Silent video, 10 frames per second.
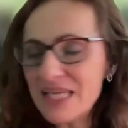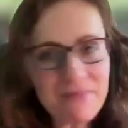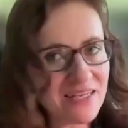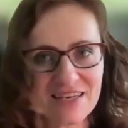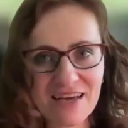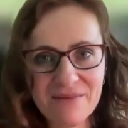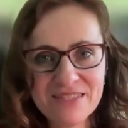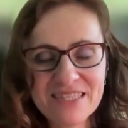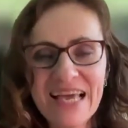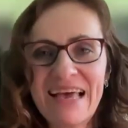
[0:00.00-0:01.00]
many
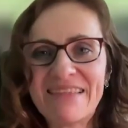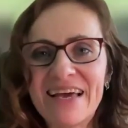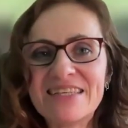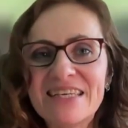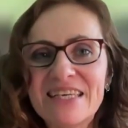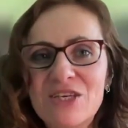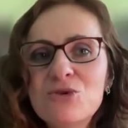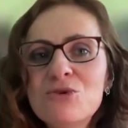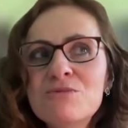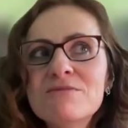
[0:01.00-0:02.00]
times that
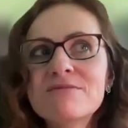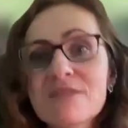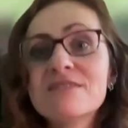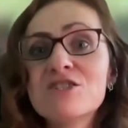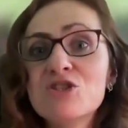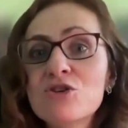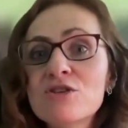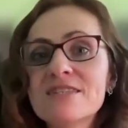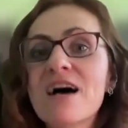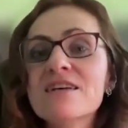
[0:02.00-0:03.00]
the
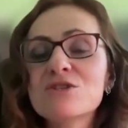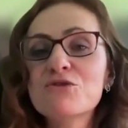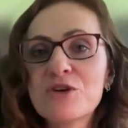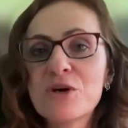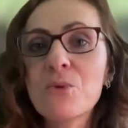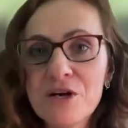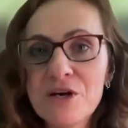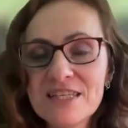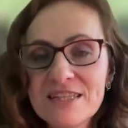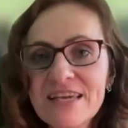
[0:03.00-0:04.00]
students ask you for a
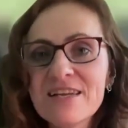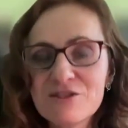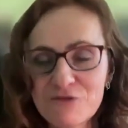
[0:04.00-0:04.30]
word in English,